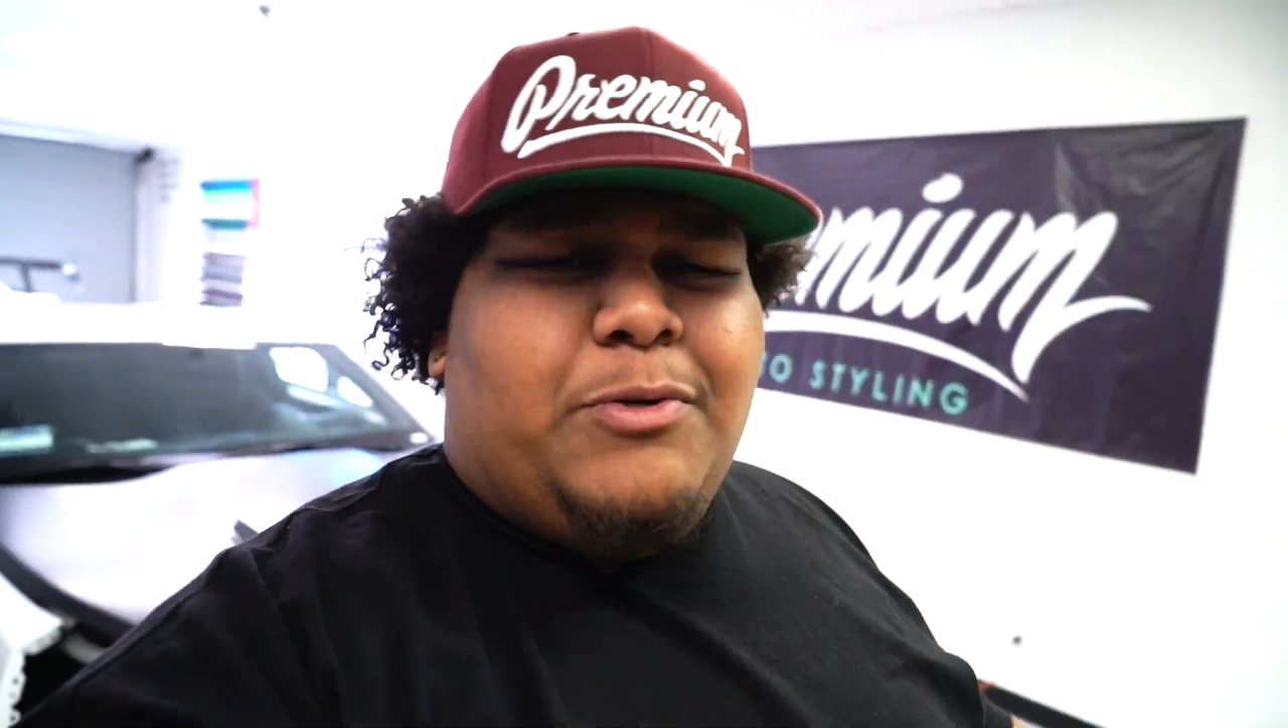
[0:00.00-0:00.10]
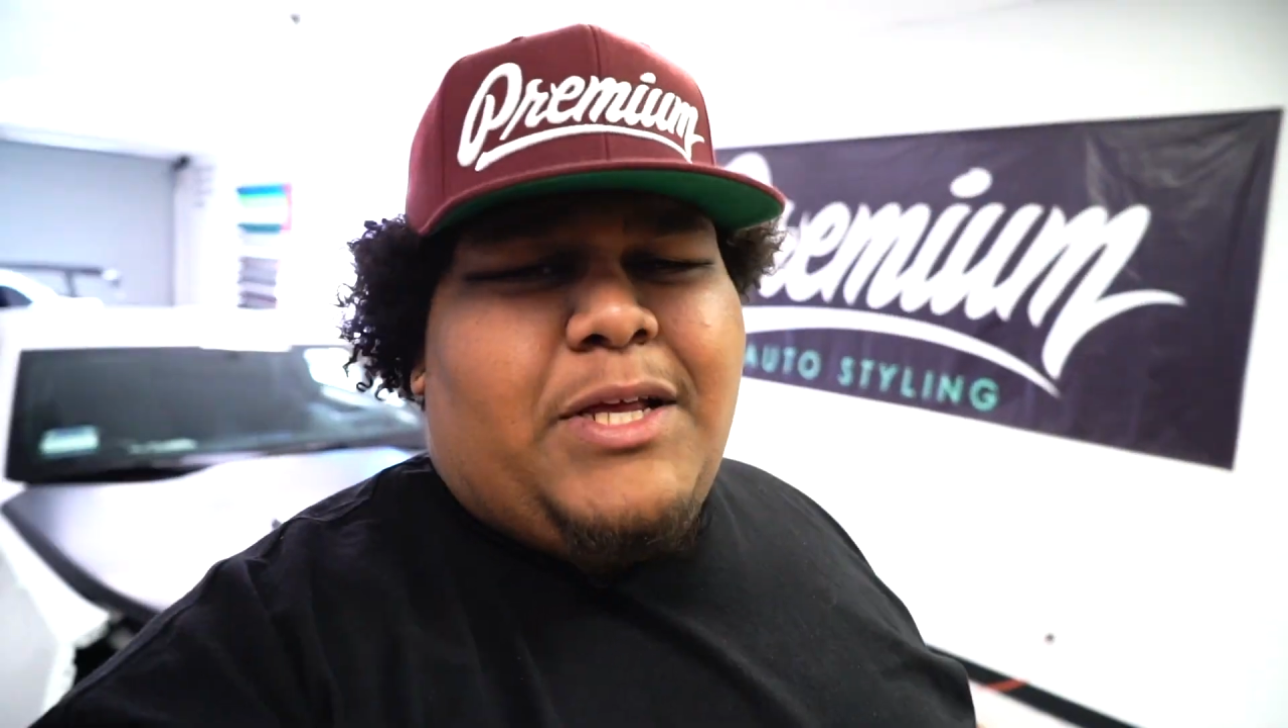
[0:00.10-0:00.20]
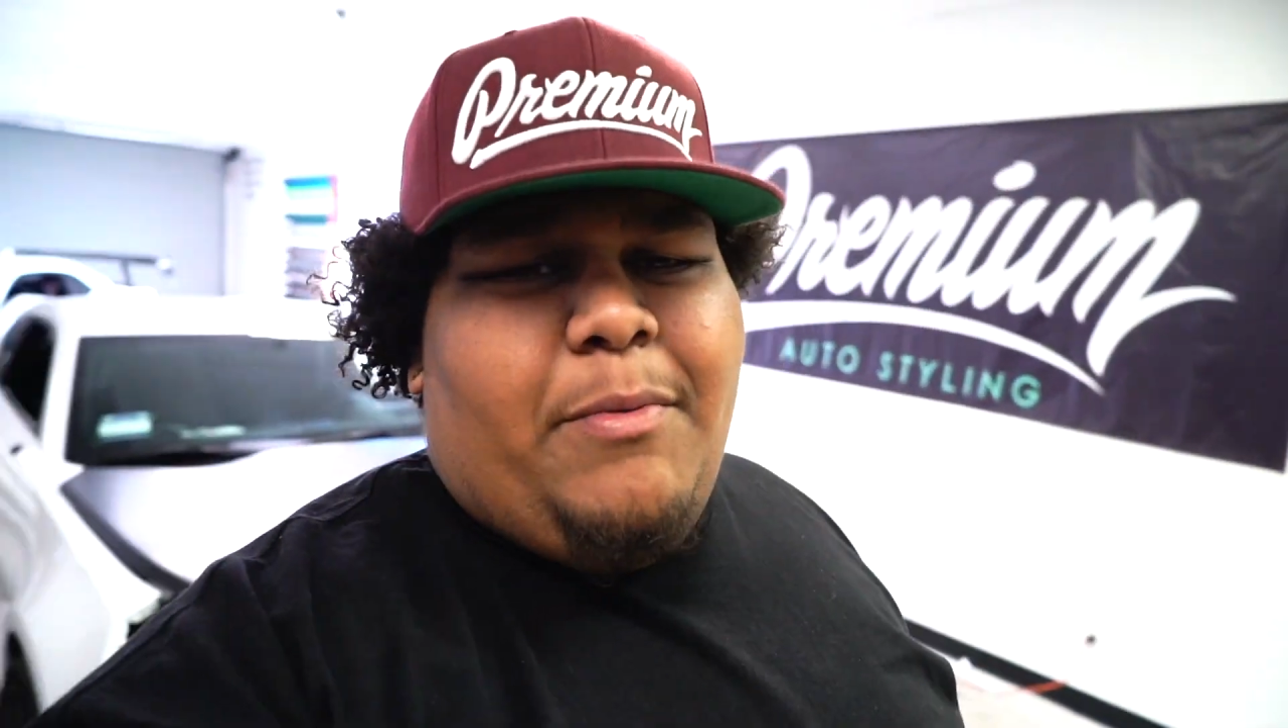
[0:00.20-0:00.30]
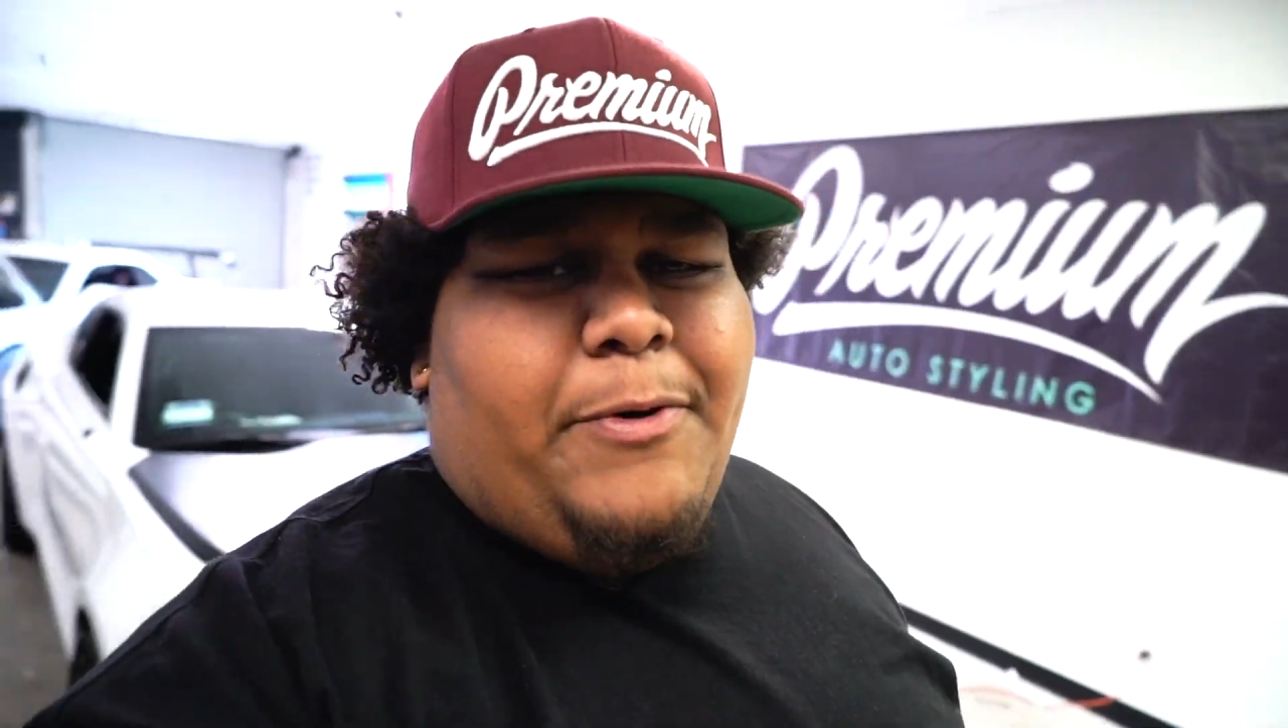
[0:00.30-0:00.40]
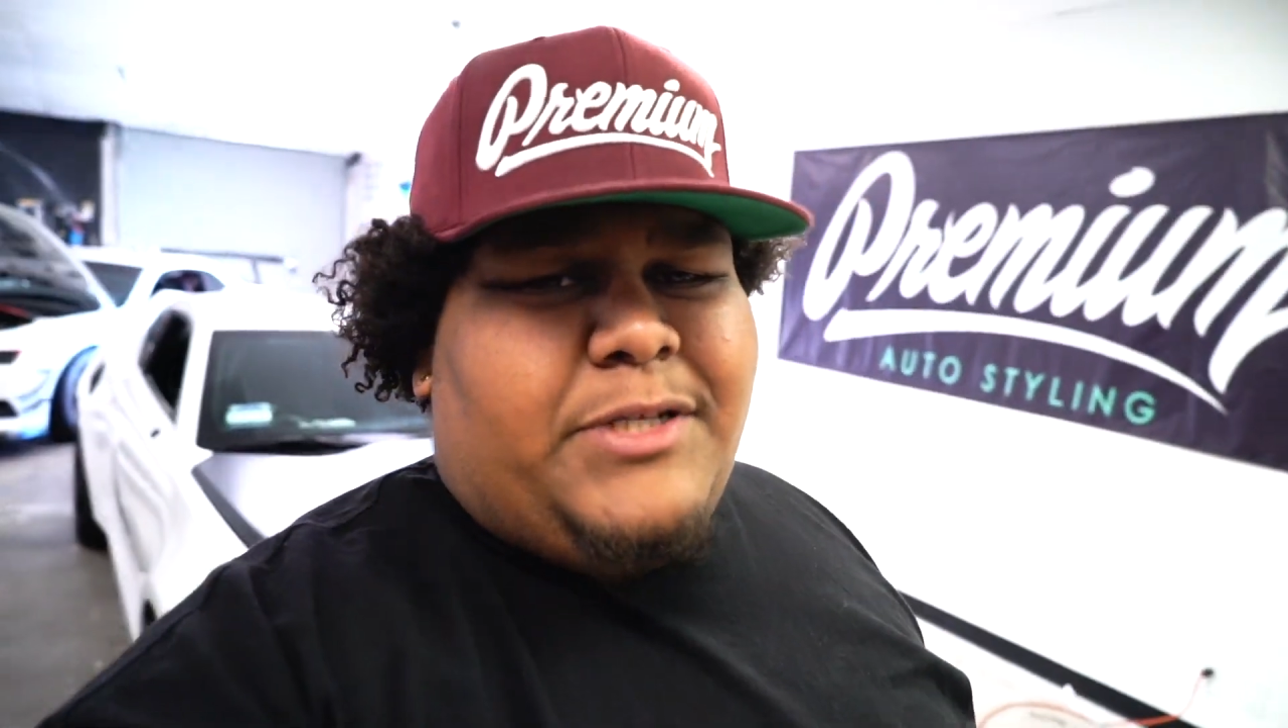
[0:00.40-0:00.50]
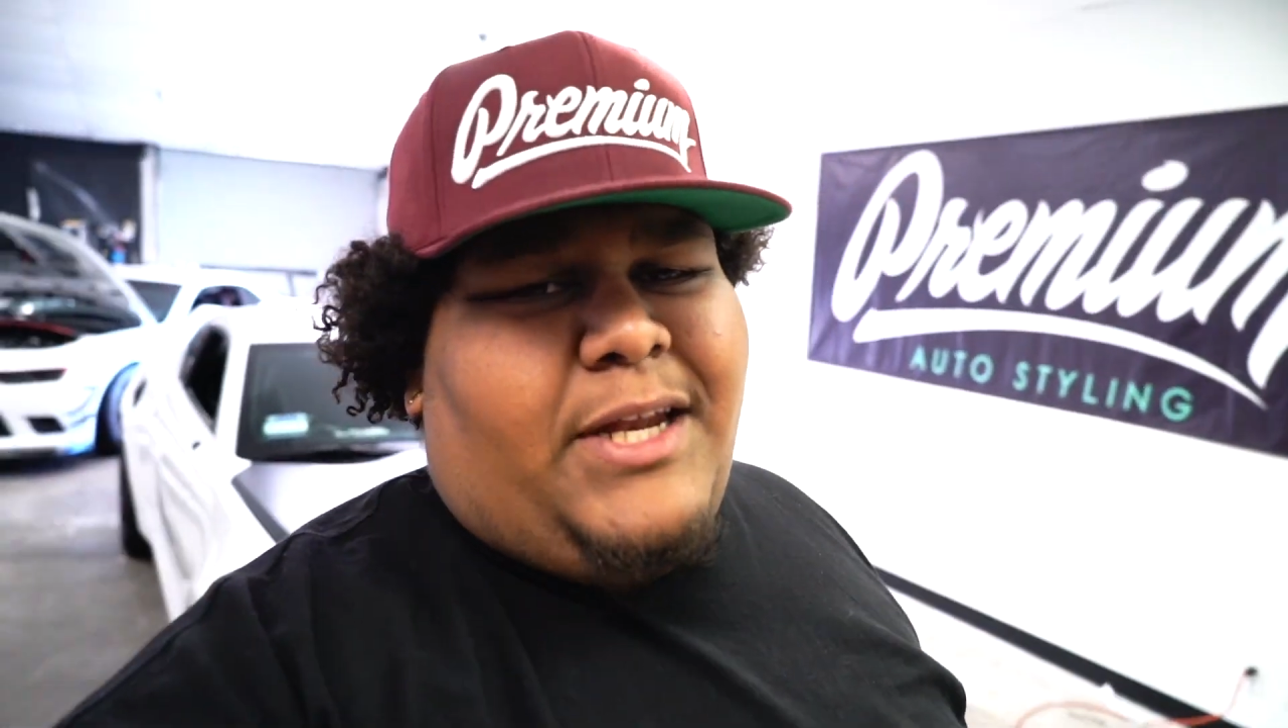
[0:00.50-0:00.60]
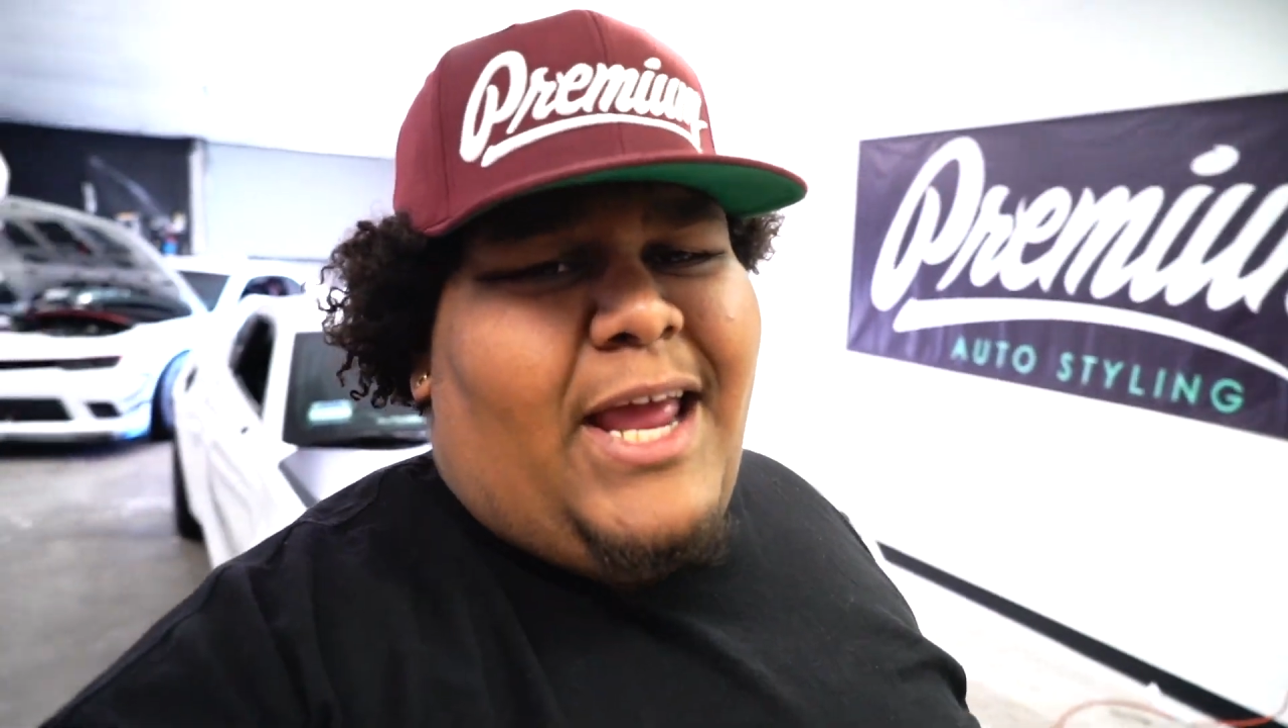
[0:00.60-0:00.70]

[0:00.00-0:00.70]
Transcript: type of person.